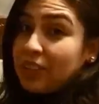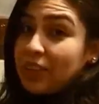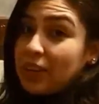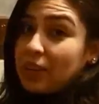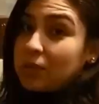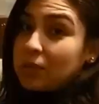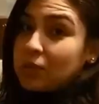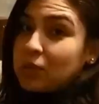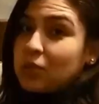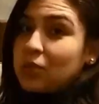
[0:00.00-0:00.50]

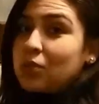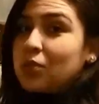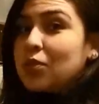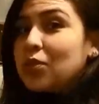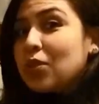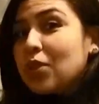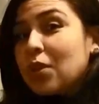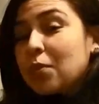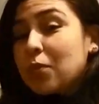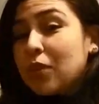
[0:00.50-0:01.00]
radios
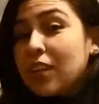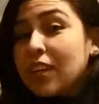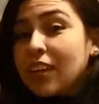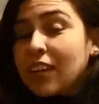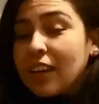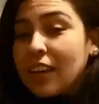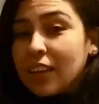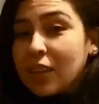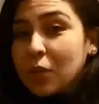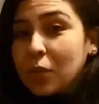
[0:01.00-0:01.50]
to
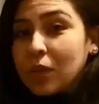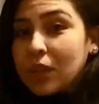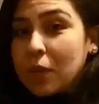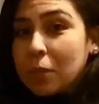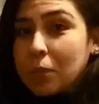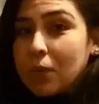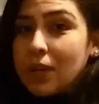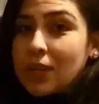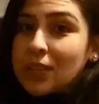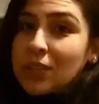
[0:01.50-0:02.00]
communicate with
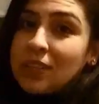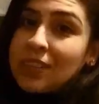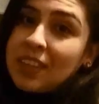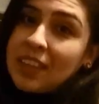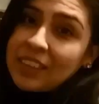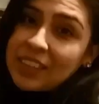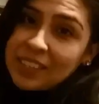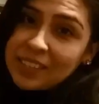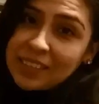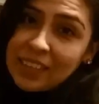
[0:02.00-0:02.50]
the person
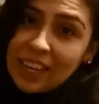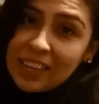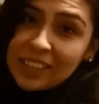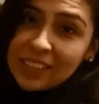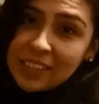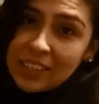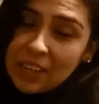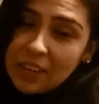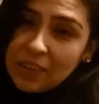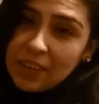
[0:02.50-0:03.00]
that
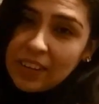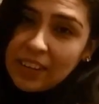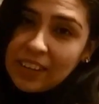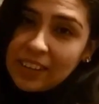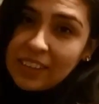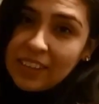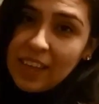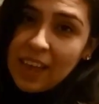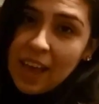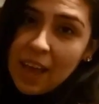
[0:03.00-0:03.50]
stays here
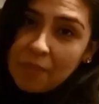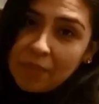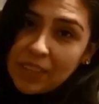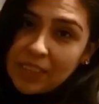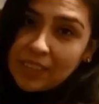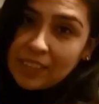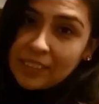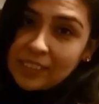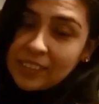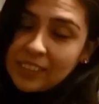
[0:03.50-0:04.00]
in the
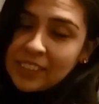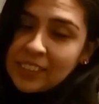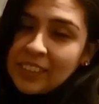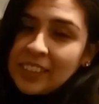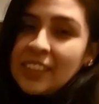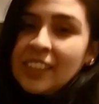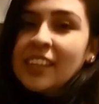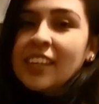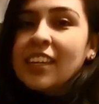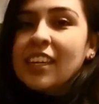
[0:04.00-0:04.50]
habitat.
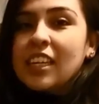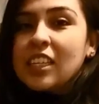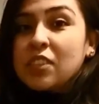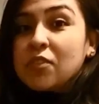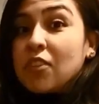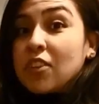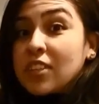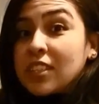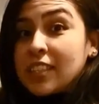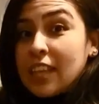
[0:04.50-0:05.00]

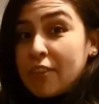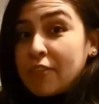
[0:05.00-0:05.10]
It's for